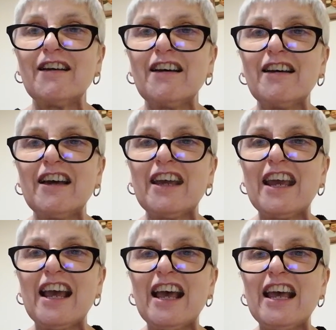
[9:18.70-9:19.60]
"I
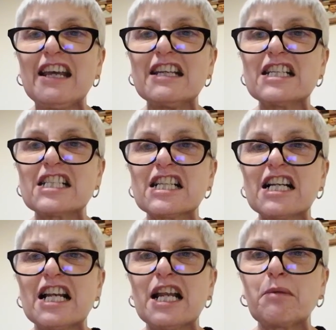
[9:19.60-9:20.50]
hate
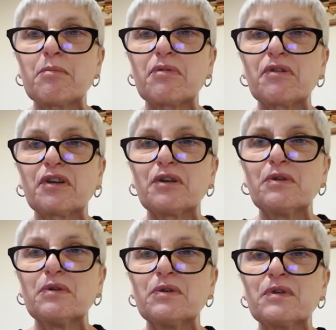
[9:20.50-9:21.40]

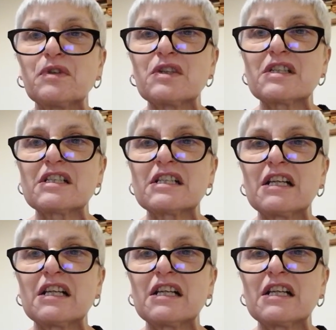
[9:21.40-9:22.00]
leprechauns.